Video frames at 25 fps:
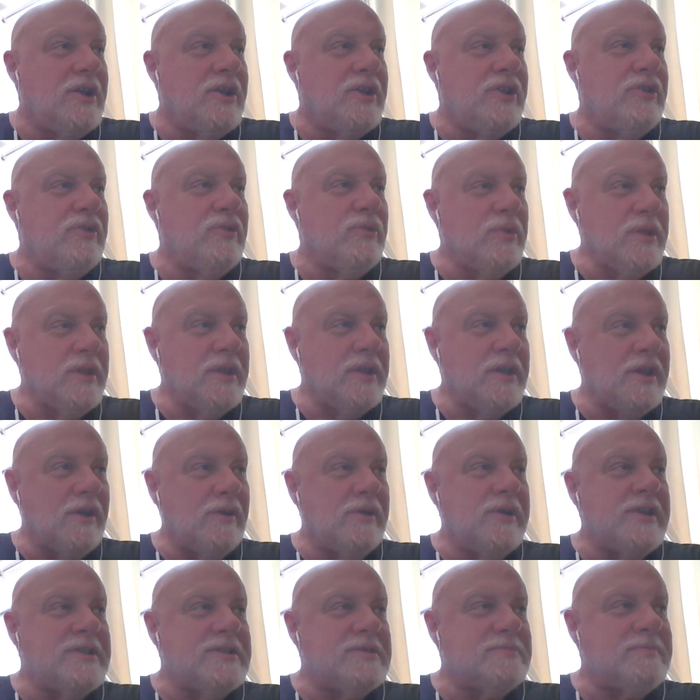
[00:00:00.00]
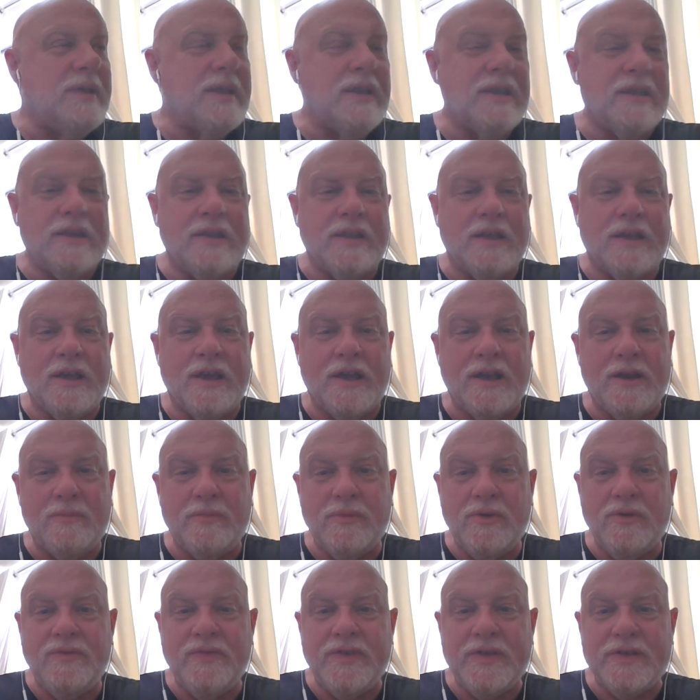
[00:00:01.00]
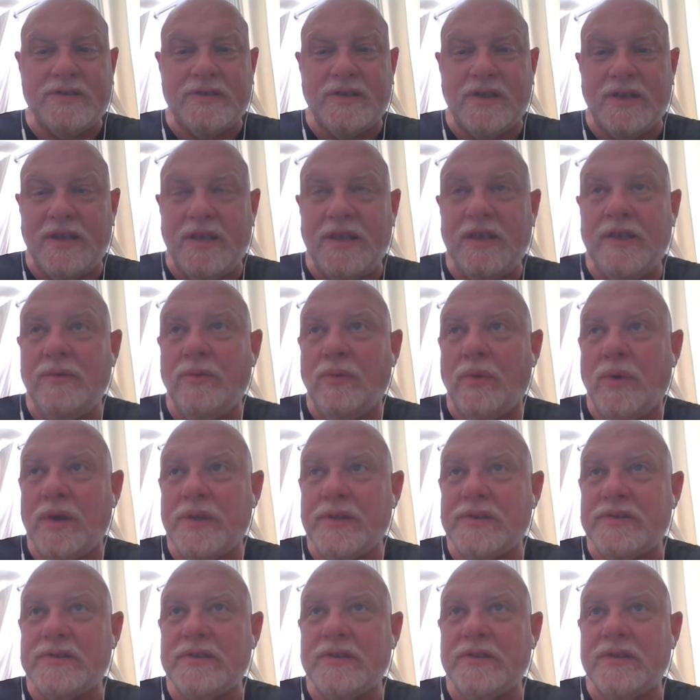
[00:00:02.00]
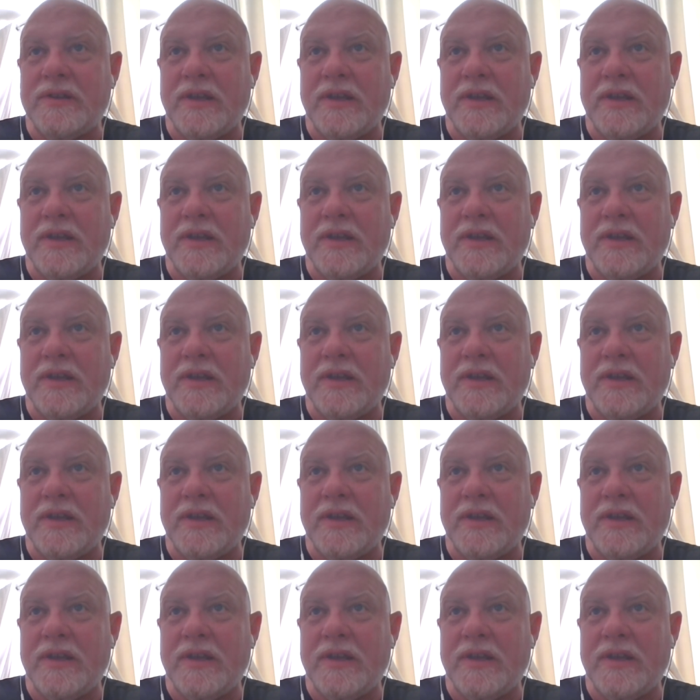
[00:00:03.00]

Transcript: you really know he's making the kind of movies that he wants,